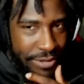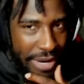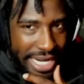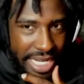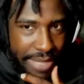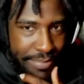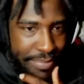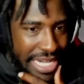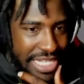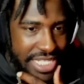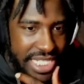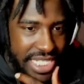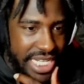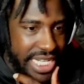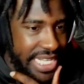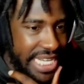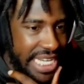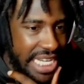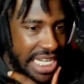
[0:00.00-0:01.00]
have the best in
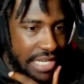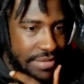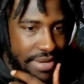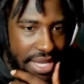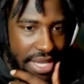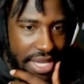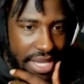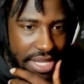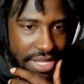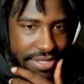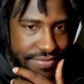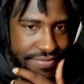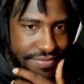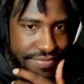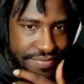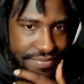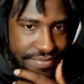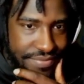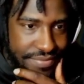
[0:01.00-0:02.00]
the league, man.
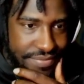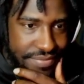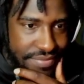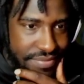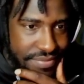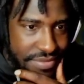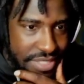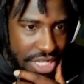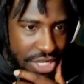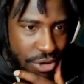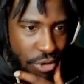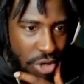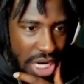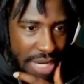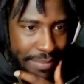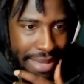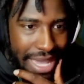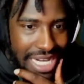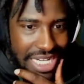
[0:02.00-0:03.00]
The
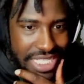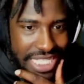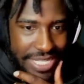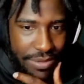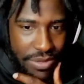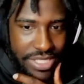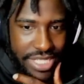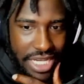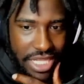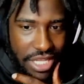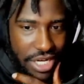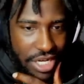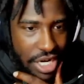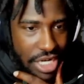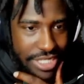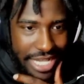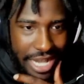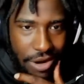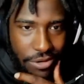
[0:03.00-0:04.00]
quarterback sneak with Jalen
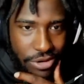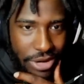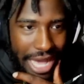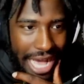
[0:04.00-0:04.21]
Hurts. I don't know